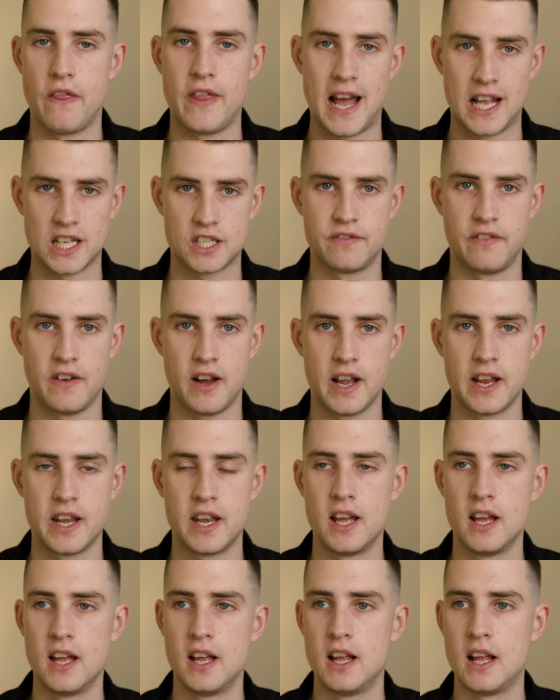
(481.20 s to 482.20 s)
that's fine.
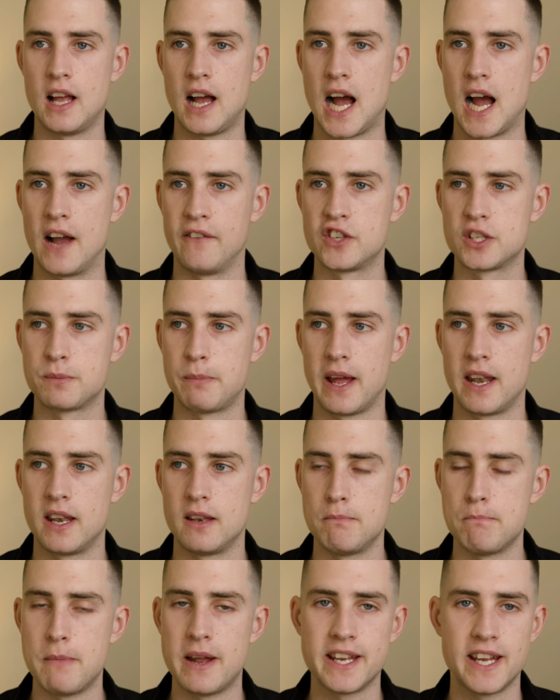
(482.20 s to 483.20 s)
I've
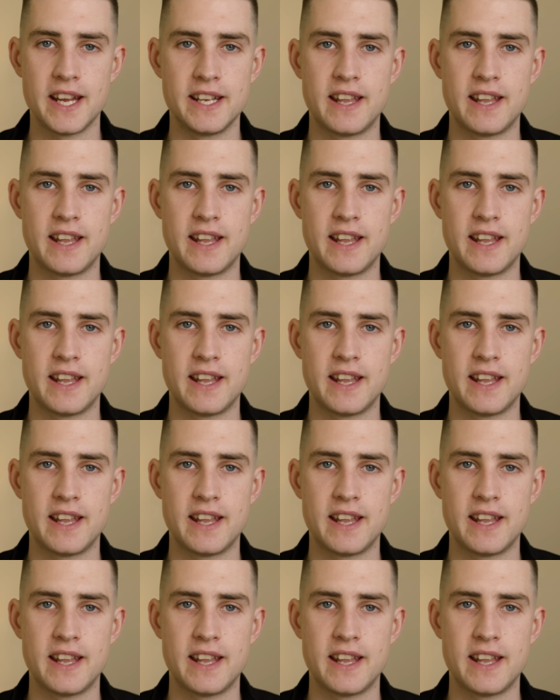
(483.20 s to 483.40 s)
spent many a